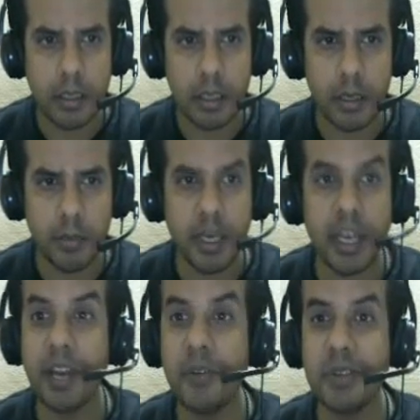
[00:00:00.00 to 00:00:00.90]
Here my
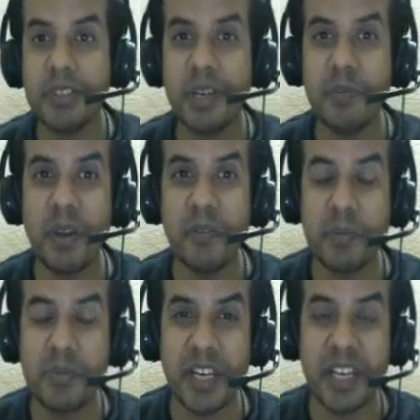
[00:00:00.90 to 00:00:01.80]
ad was there, my
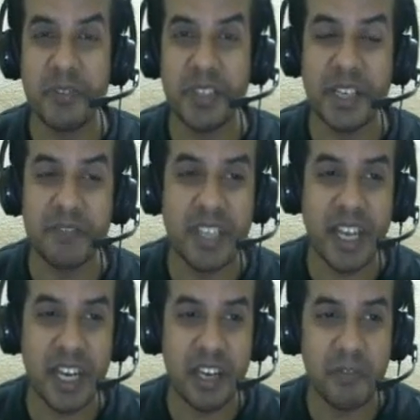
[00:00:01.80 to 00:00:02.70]
website which I have
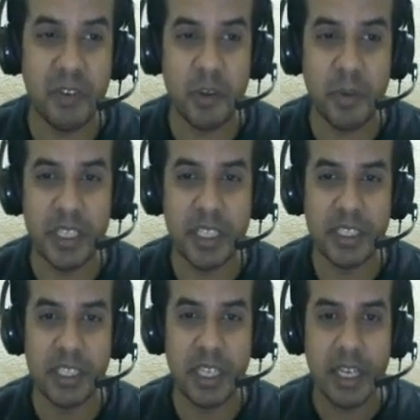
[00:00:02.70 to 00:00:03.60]
scanned and few
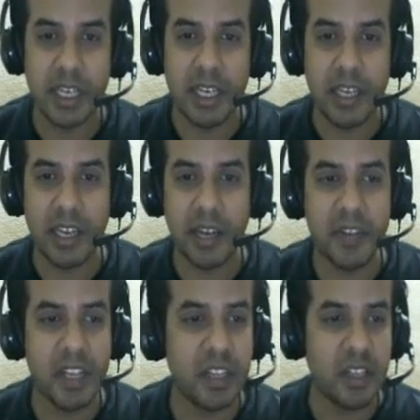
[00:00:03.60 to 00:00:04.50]
images,
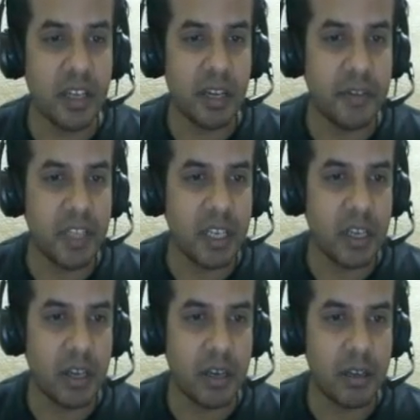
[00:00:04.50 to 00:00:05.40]
everything
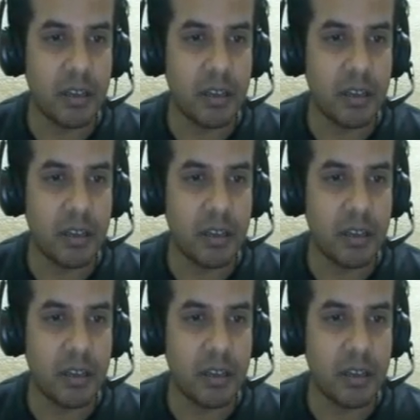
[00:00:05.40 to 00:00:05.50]
gone.